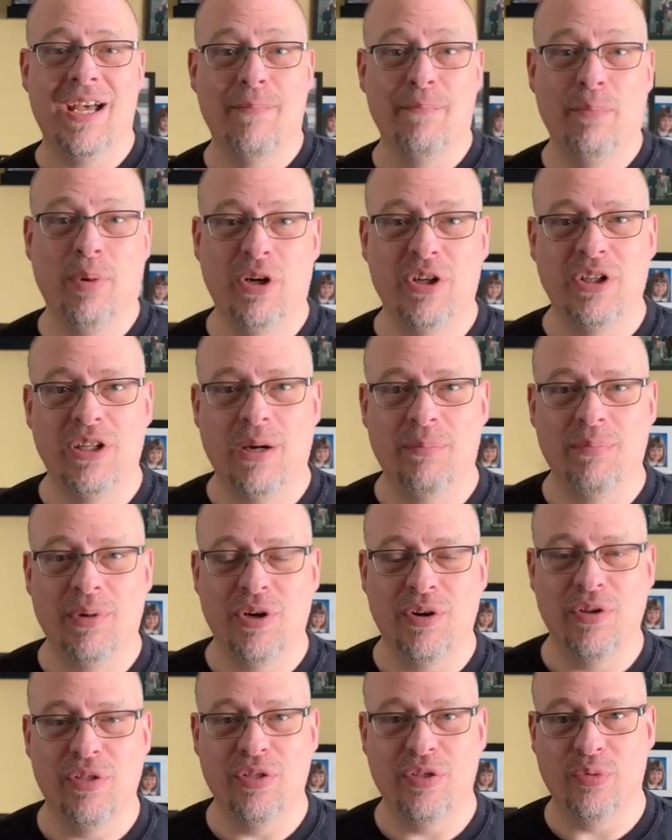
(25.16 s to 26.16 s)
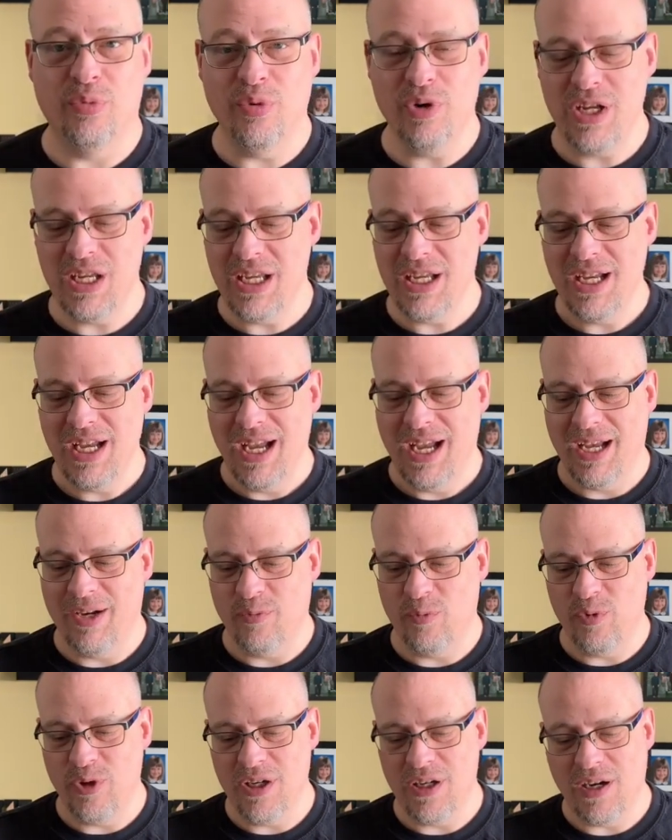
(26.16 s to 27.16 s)
book number 3,
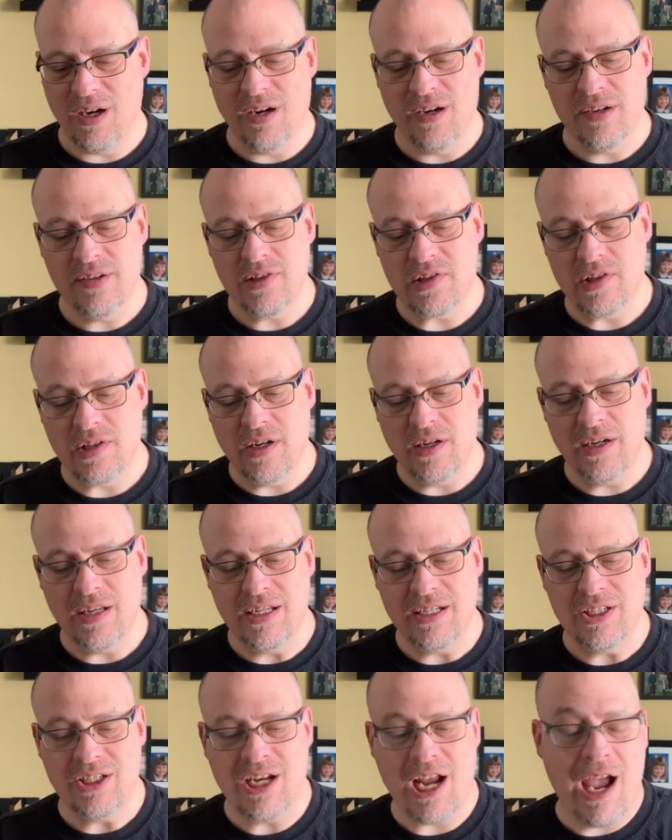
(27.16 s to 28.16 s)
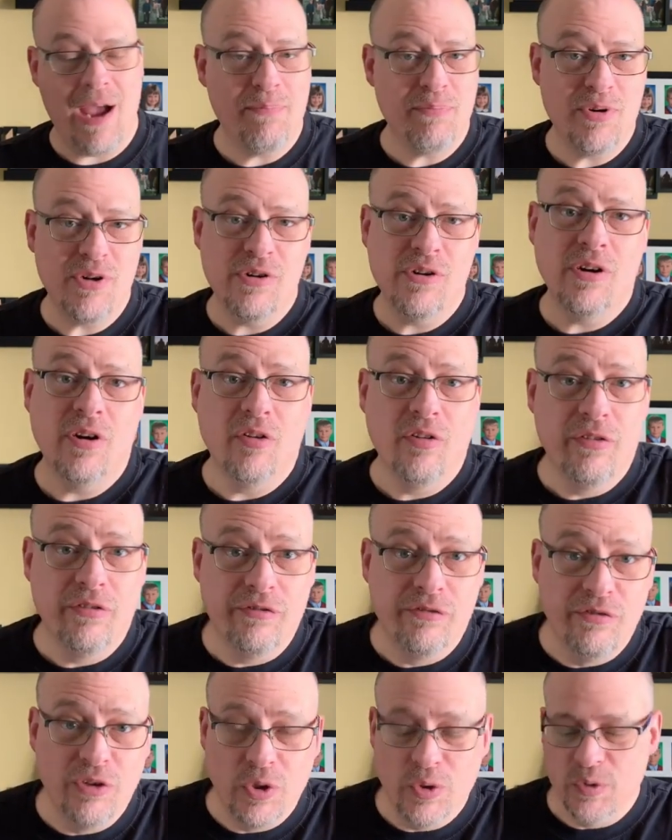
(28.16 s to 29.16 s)
and we are starting chapter
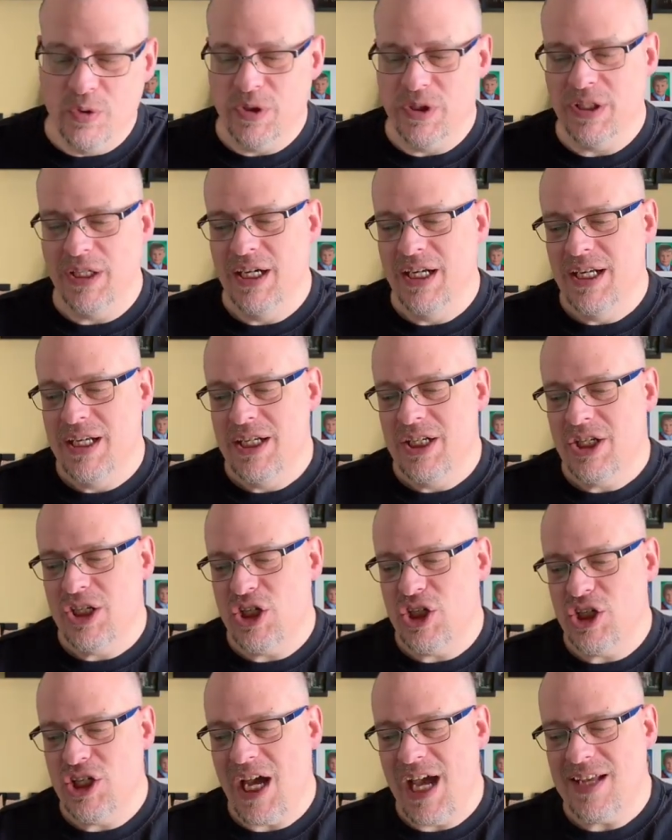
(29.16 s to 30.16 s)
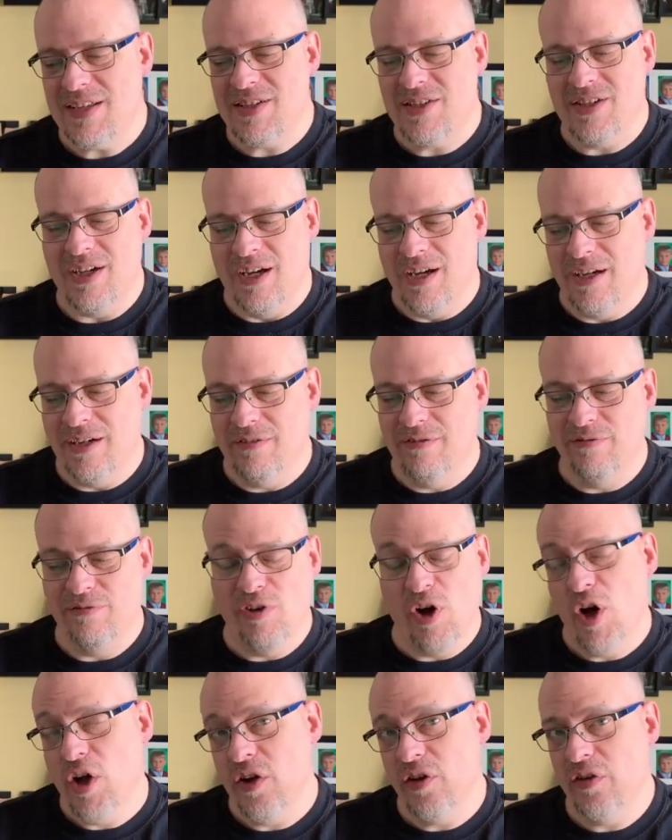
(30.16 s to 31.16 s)
4, Shasta
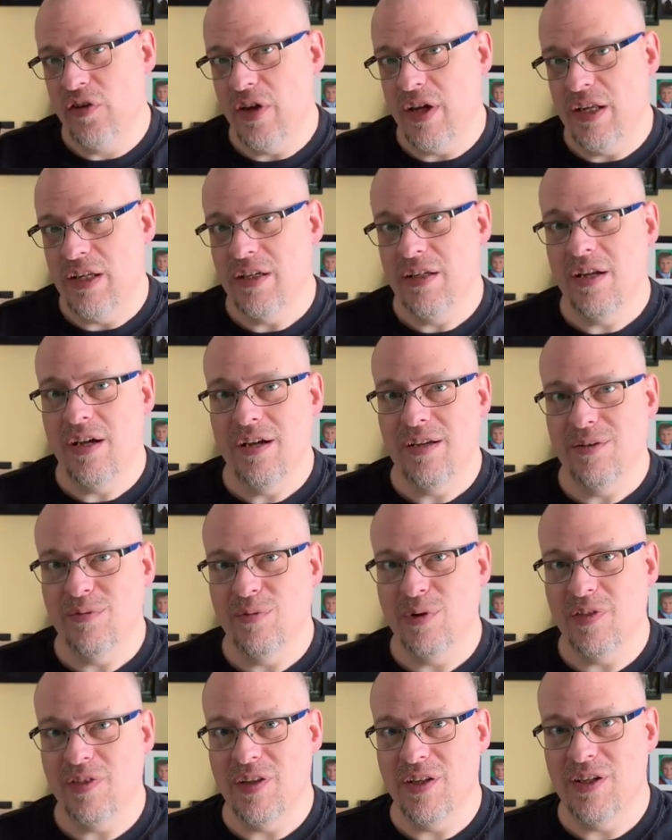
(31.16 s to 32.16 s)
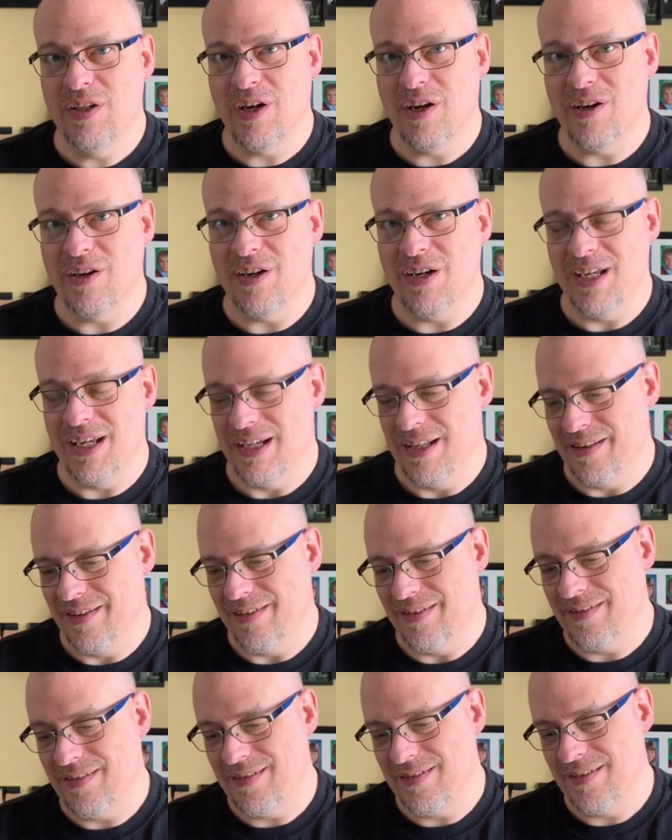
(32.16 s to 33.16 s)
Falls in with the
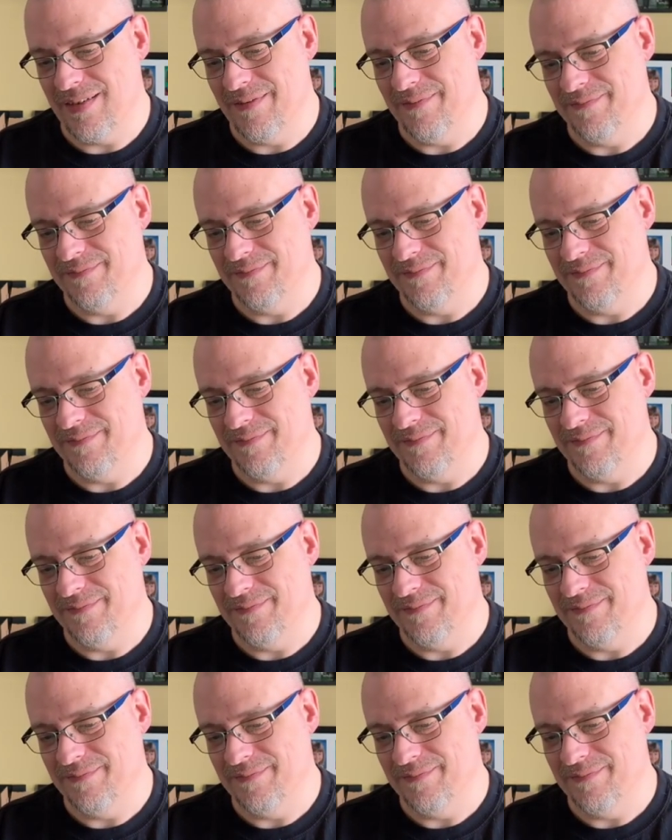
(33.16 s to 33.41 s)
Narnians.